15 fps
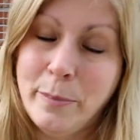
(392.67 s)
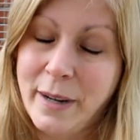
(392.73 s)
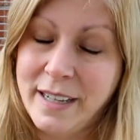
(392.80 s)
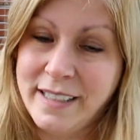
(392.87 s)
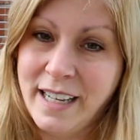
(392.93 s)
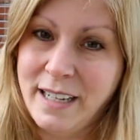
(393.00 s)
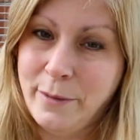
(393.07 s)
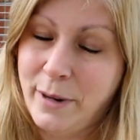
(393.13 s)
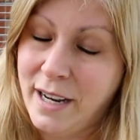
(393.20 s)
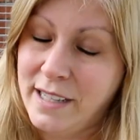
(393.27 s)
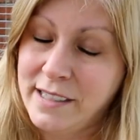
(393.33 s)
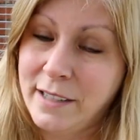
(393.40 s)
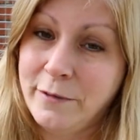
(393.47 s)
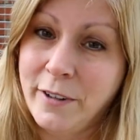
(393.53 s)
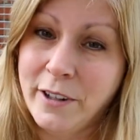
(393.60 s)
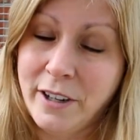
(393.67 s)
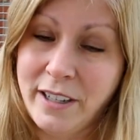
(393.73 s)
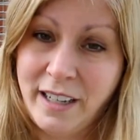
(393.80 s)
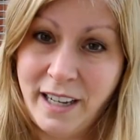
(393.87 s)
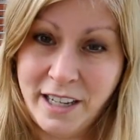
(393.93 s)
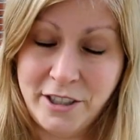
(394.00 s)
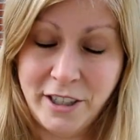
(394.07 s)
But anyway, it's a
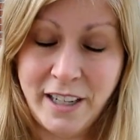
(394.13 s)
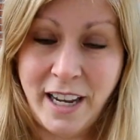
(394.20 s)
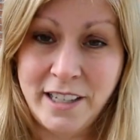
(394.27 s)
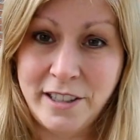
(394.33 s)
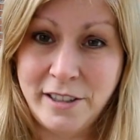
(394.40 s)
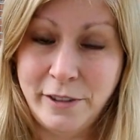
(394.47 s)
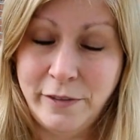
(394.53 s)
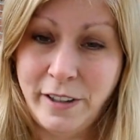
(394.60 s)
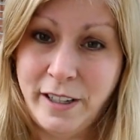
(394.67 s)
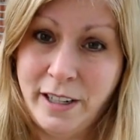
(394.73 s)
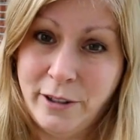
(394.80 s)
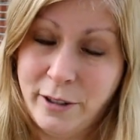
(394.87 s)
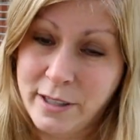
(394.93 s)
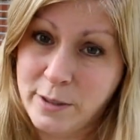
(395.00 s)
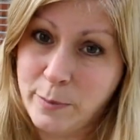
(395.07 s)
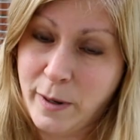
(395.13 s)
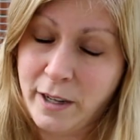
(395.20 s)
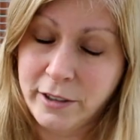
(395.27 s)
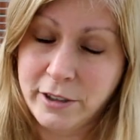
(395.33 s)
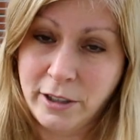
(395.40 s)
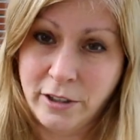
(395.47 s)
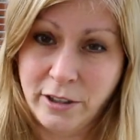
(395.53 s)
very educational video as
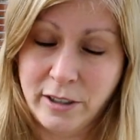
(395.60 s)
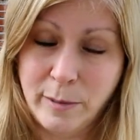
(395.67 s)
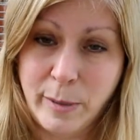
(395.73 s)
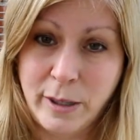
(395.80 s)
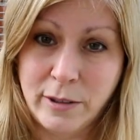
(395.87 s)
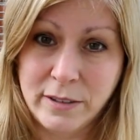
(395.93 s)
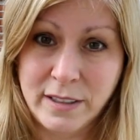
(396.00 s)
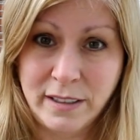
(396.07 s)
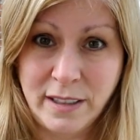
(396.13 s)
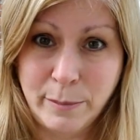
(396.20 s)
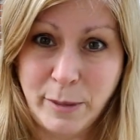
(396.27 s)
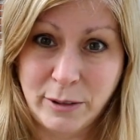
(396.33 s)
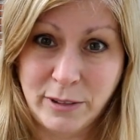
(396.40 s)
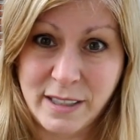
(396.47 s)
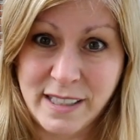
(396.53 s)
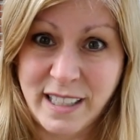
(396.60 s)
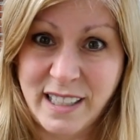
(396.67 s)
well to learn about the